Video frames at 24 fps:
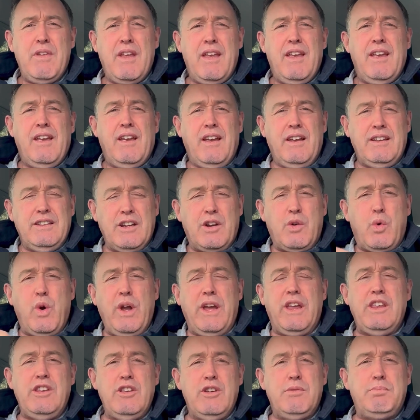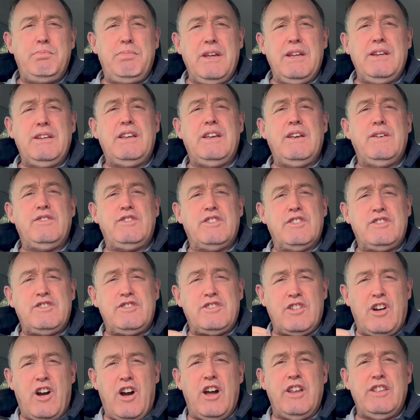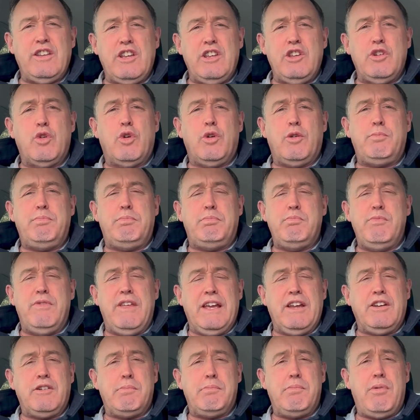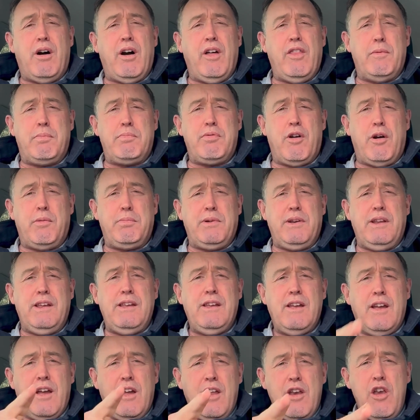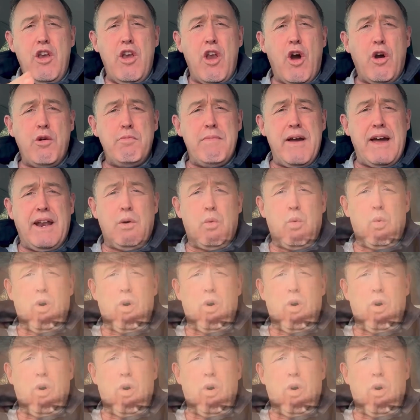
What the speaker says: And the quicker you bid gives a sign that you're there to buy the property no matter what.